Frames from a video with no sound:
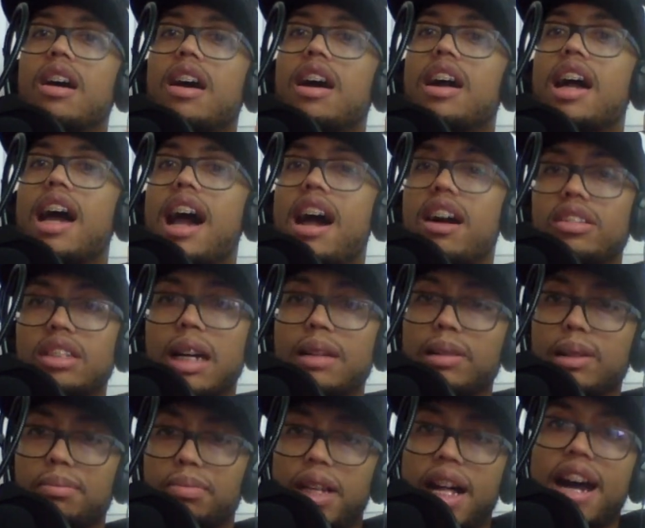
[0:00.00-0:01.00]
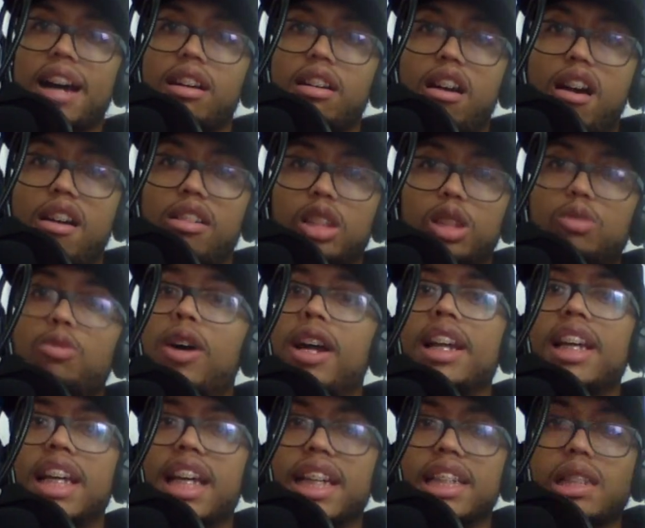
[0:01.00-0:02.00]
how come the Blackhawks
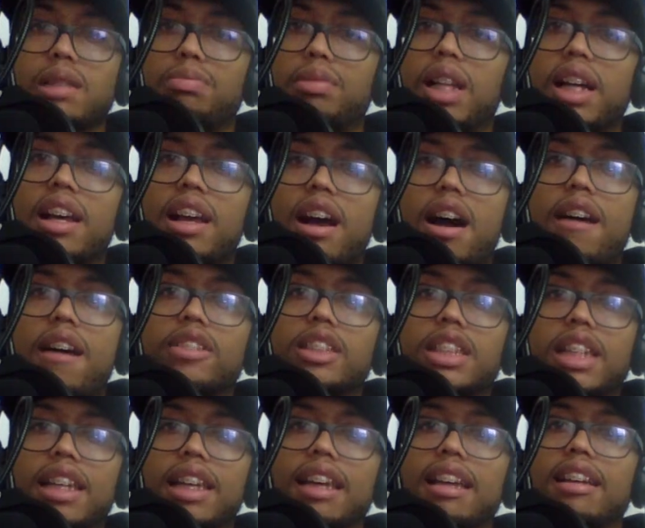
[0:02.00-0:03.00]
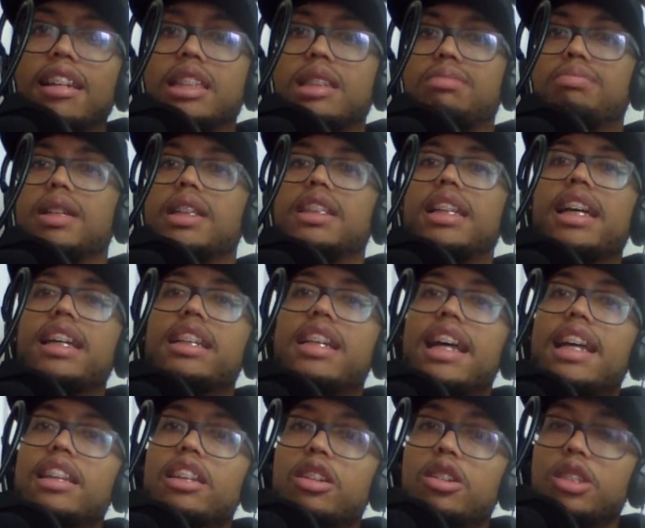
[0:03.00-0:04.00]
win against playoff teams, but then
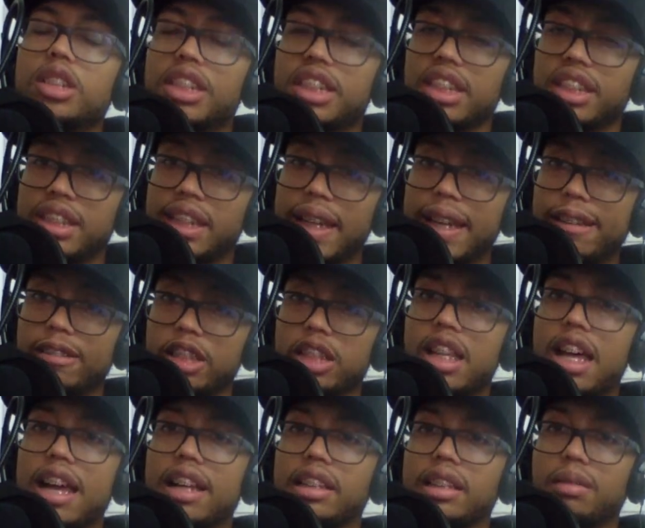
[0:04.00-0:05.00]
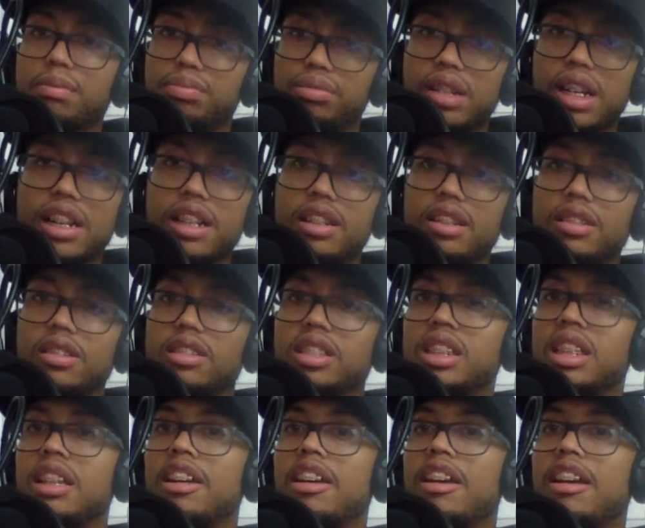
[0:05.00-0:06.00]
they lose to teams like the
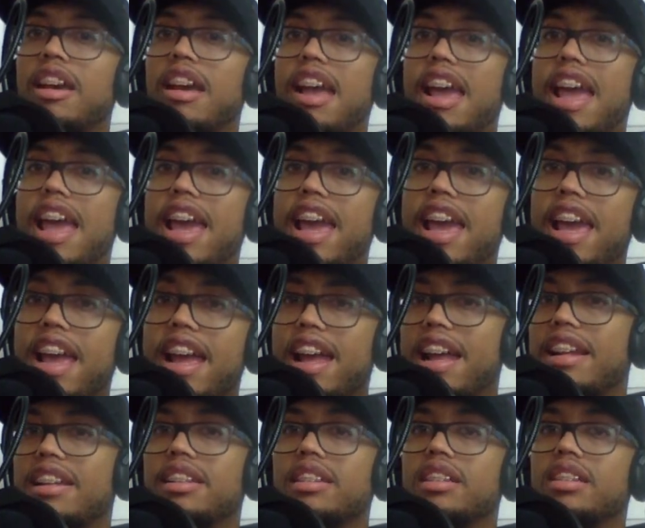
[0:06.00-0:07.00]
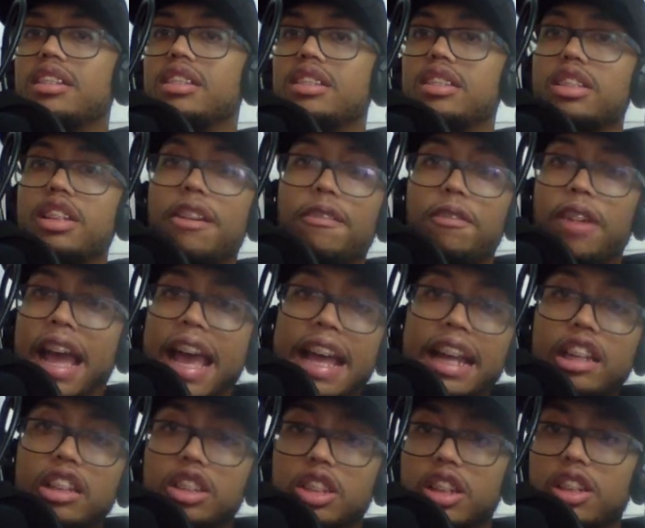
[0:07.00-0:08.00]
Predators and the
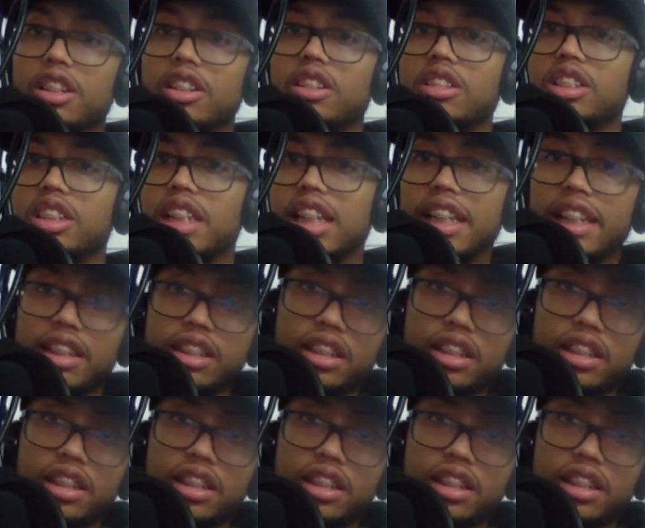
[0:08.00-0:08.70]
Rangers and